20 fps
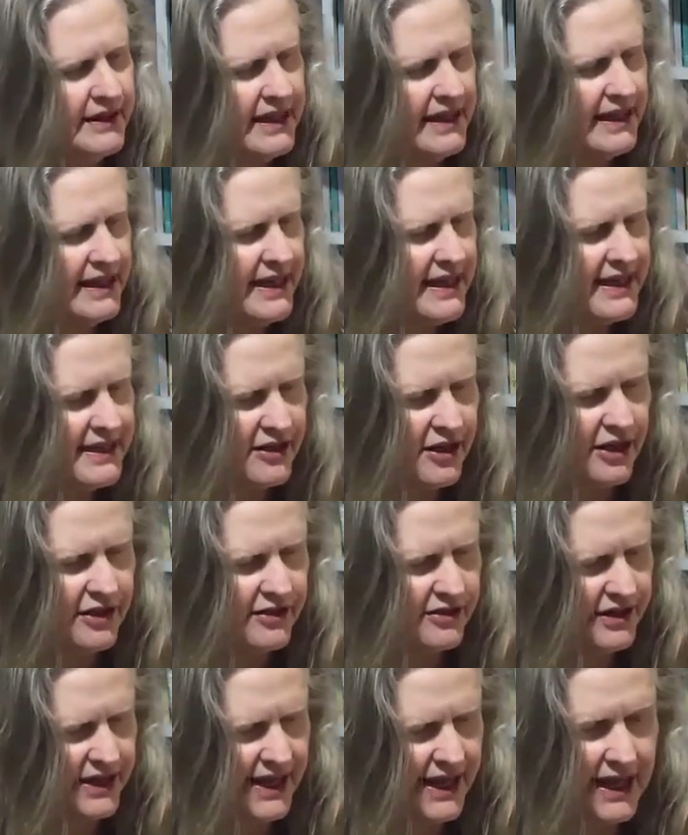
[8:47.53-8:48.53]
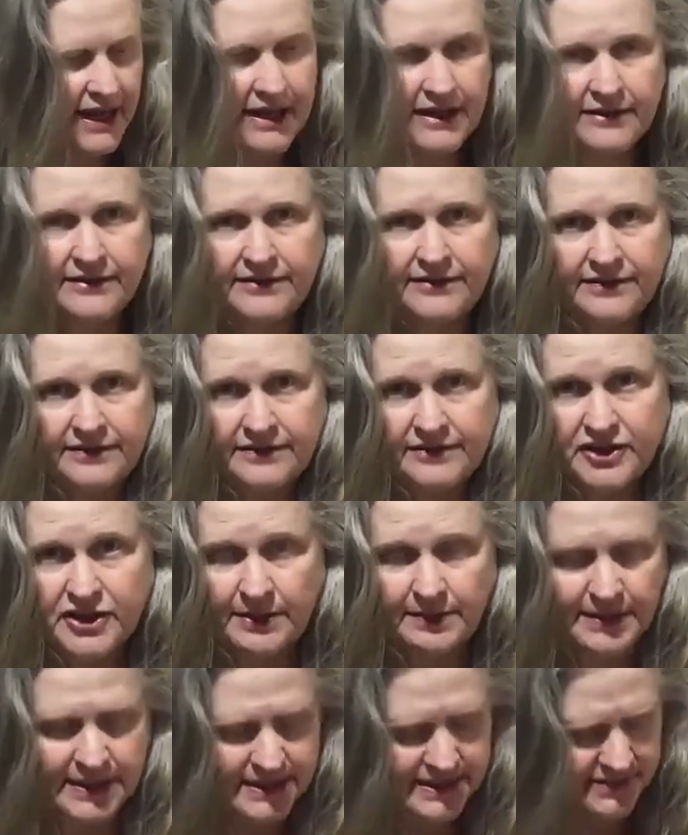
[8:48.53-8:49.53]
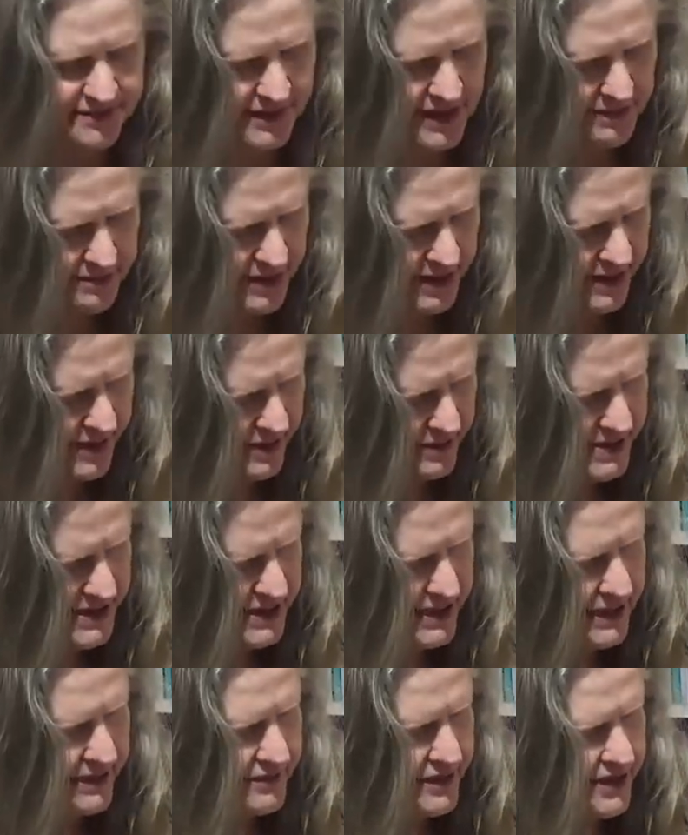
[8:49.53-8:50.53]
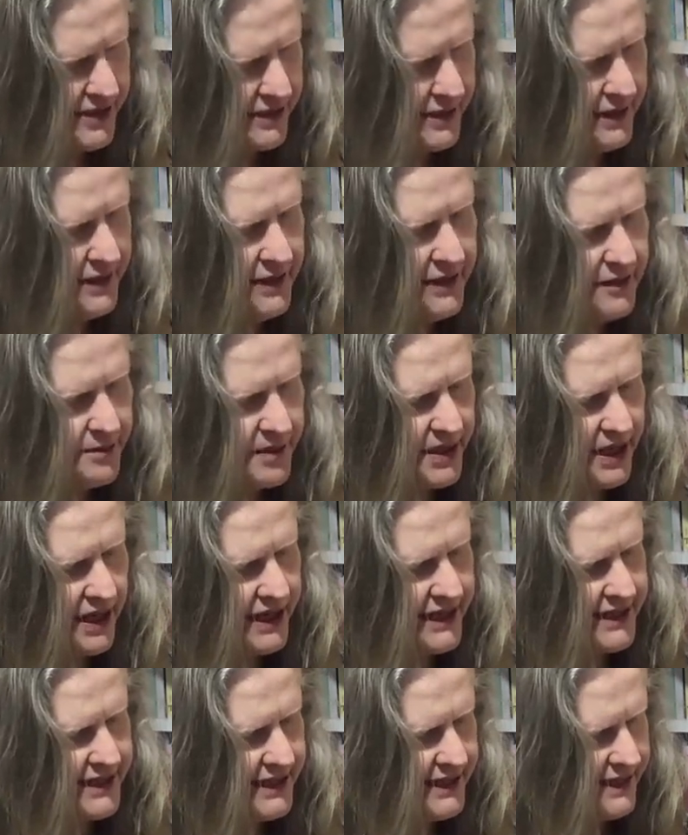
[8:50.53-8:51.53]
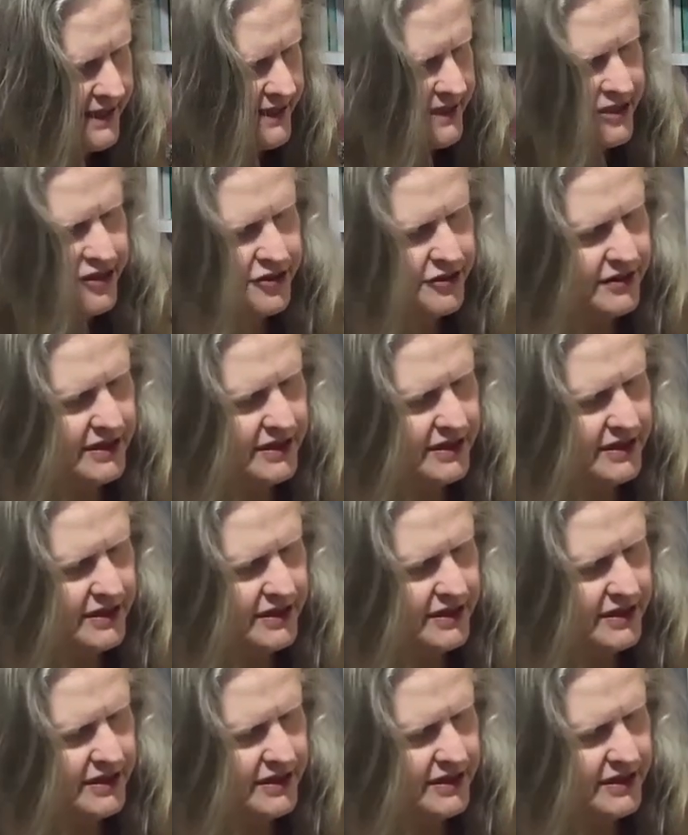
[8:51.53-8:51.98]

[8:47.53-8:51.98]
And I already have Japanese fabric that I was given, but I needed